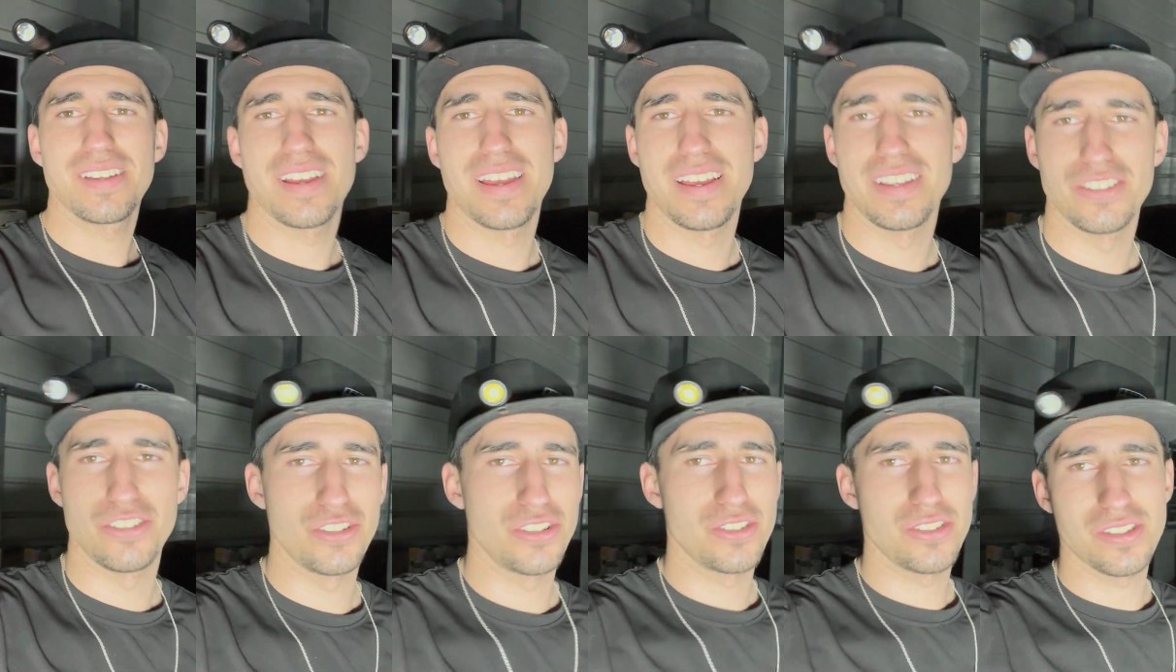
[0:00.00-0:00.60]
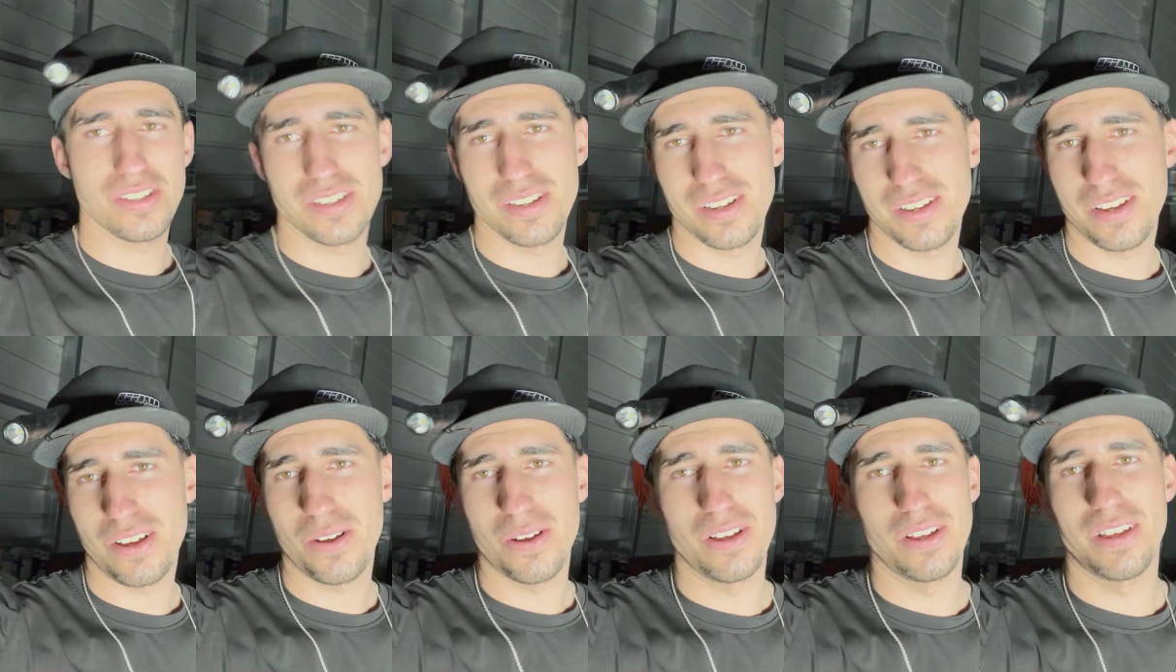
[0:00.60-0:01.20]
and just
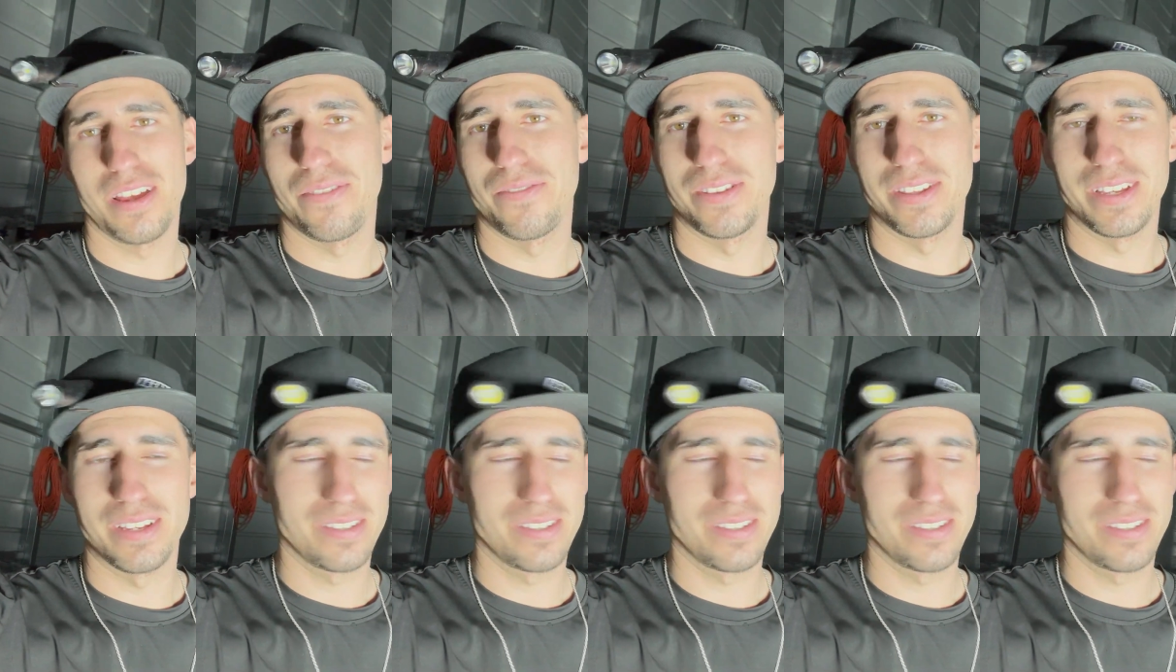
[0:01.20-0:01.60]
everything.